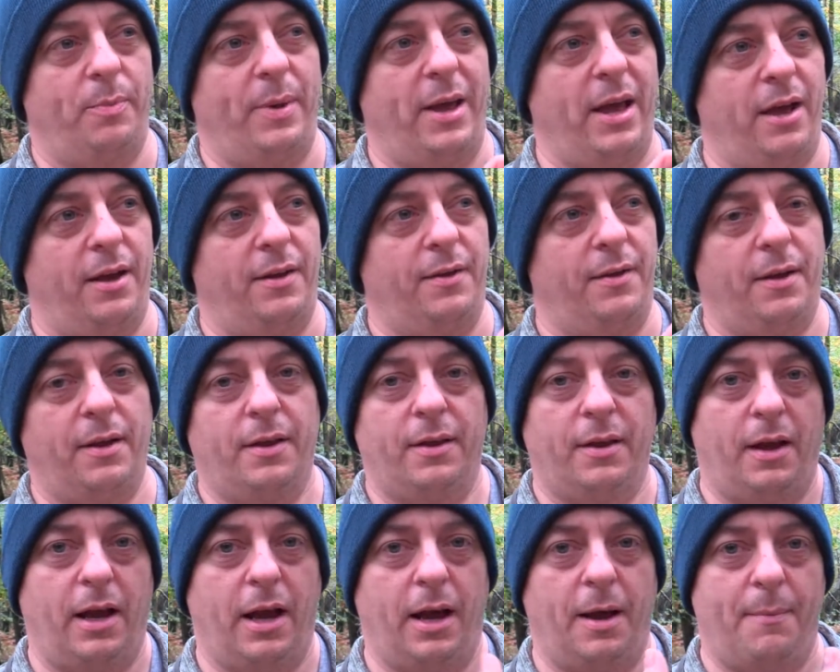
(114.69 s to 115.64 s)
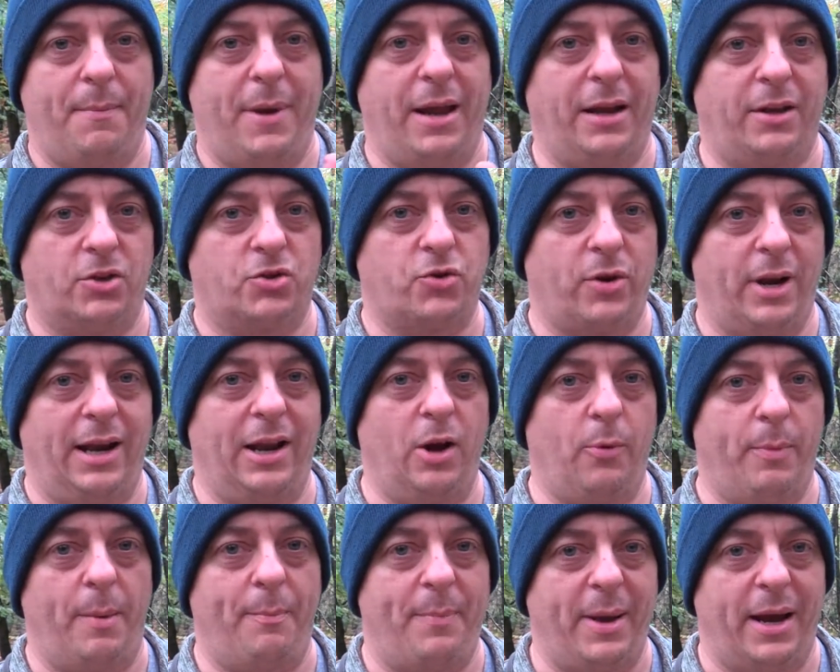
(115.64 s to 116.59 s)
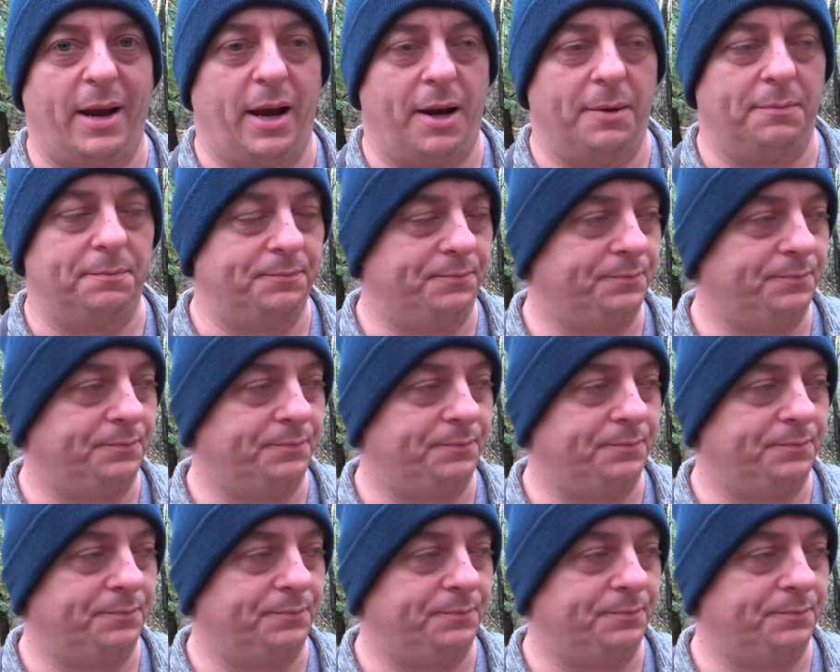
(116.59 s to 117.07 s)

bit, uh, make the tree a little bit bigger